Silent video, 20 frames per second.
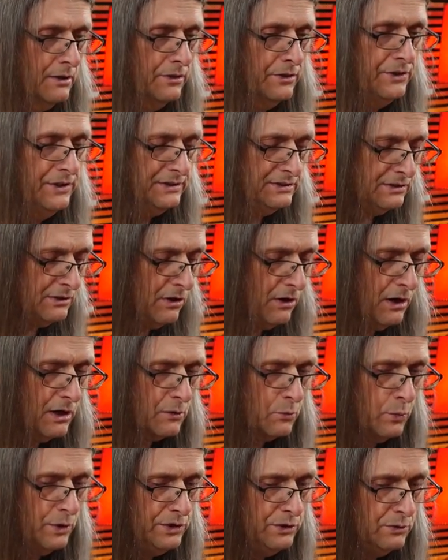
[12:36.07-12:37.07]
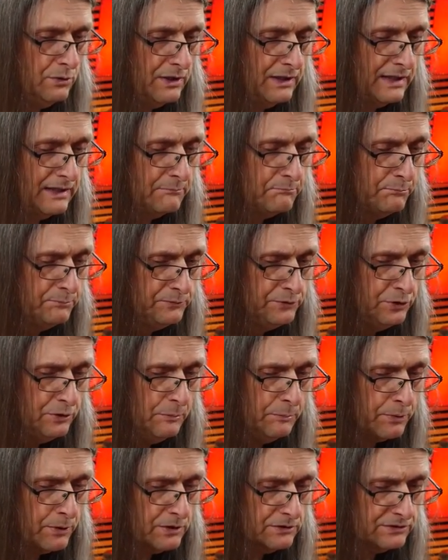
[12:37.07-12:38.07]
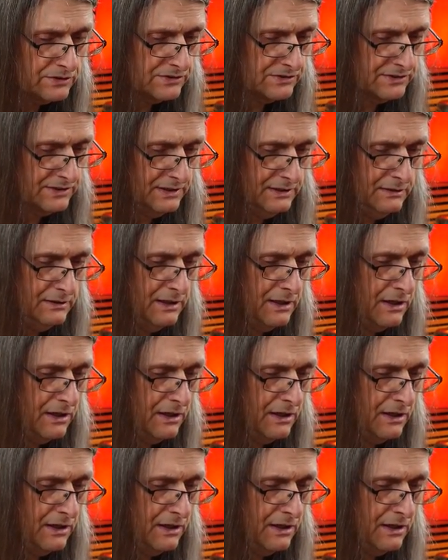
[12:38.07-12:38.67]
This card, when you do purchase it,